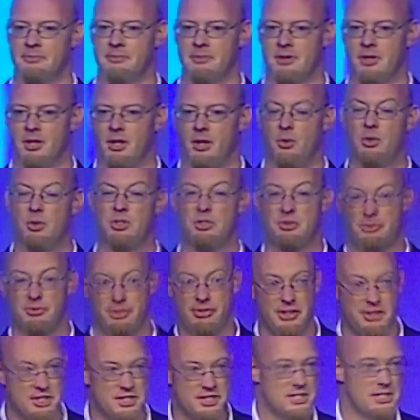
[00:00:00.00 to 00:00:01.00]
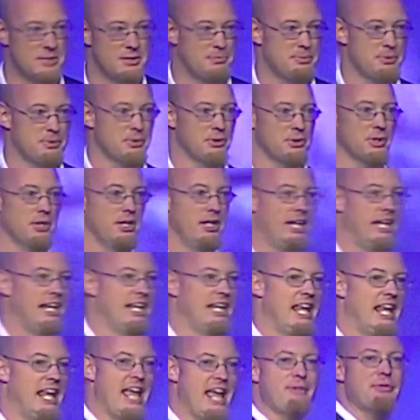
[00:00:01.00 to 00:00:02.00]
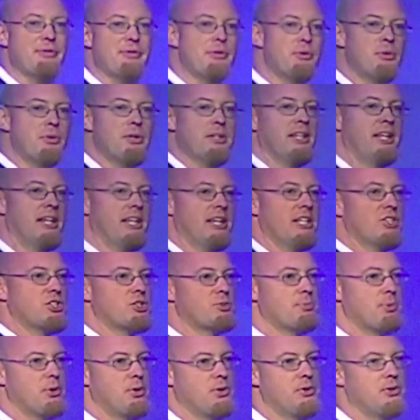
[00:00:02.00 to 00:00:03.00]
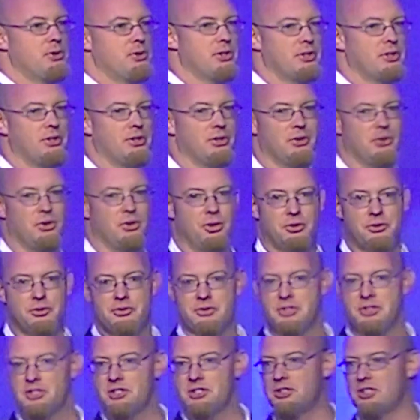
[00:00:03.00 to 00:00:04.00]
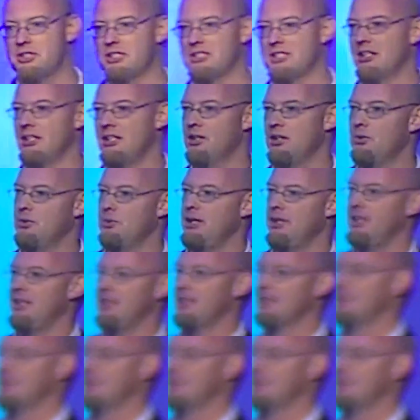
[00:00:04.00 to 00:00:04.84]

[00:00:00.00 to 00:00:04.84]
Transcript: which is very simple. And everyone that has spoke over this entire weekend